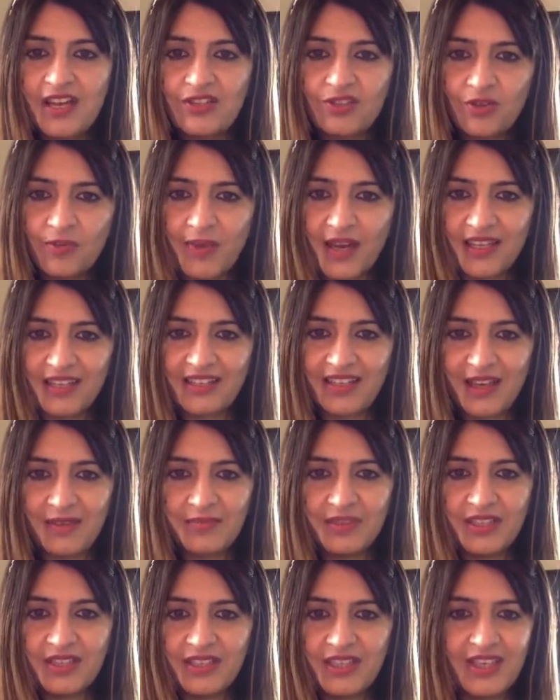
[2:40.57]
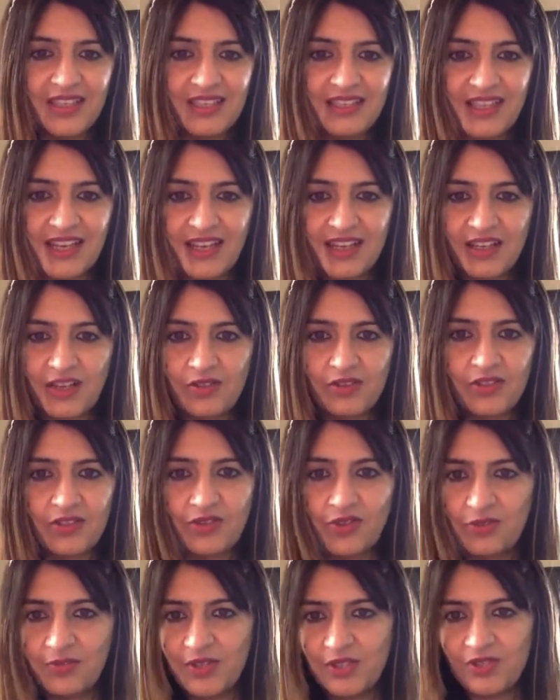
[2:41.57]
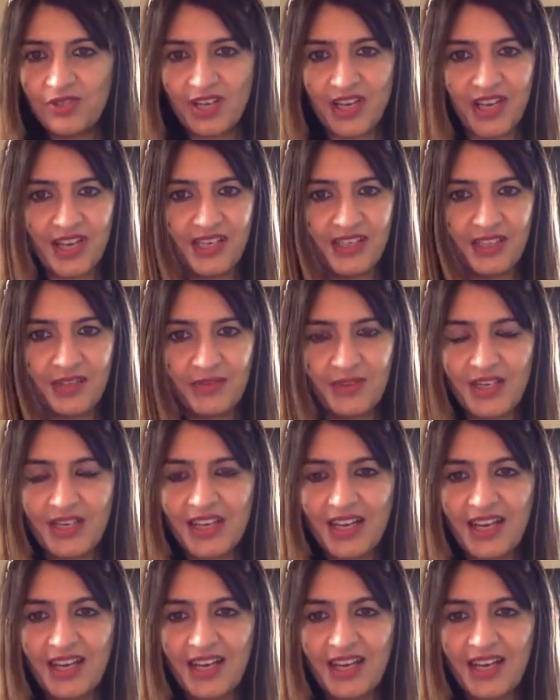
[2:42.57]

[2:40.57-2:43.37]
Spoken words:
So by the time the things settle down, it's going to be July anyway.